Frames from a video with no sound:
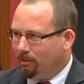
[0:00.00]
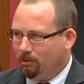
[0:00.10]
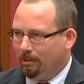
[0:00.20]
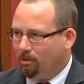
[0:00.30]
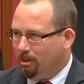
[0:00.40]

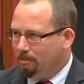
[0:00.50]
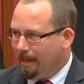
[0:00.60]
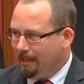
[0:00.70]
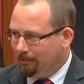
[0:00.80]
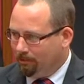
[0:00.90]
listening to the
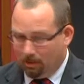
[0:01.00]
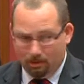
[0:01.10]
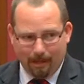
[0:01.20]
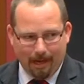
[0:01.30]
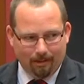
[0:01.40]
debate,
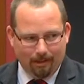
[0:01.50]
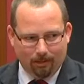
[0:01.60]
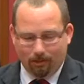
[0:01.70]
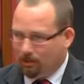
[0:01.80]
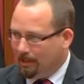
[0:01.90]
and
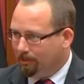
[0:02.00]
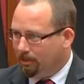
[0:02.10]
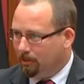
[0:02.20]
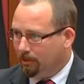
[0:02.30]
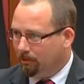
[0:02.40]
actually share
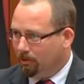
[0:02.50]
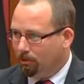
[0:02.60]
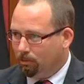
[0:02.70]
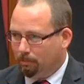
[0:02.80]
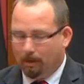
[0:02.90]
some of the
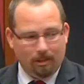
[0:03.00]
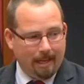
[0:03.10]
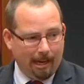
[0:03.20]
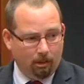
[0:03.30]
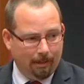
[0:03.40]
concerns which both the
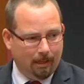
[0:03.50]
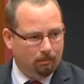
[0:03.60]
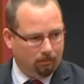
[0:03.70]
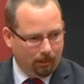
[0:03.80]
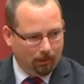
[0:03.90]
ALP
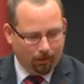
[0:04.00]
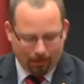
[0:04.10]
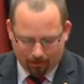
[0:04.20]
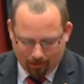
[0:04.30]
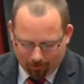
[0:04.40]
and my
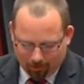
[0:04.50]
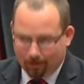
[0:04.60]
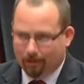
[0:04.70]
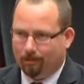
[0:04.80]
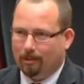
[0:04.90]
colleague
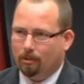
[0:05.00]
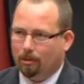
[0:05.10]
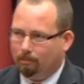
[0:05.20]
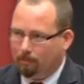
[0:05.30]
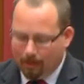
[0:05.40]
Senator
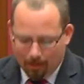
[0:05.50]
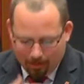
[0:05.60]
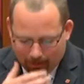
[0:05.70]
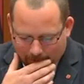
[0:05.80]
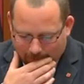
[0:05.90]
Siewert
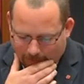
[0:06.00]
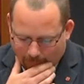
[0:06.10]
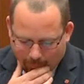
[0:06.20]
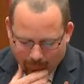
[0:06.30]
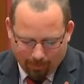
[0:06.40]

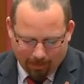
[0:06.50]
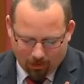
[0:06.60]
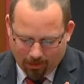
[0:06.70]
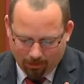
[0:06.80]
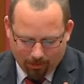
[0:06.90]
have been
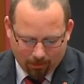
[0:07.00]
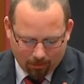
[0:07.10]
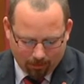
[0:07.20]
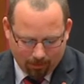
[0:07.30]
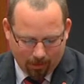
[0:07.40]
sharing,
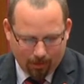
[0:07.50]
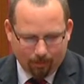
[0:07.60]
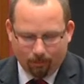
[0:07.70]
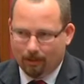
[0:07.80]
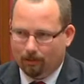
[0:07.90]
and I
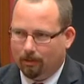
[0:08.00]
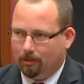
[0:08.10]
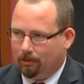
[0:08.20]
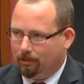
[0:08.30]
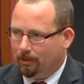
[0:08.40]
think
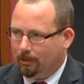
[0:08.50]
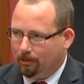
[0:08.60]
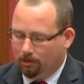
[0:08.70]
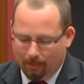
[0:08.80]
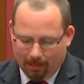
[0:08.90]
that the
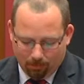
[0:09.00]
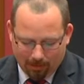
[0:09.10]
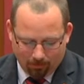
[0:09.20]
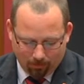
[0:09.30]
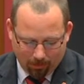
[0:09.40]
debate's
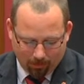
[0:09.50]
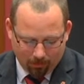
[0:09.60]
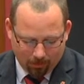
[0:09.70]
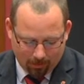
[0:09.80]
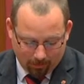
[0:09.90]
been very
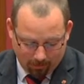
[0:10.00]
good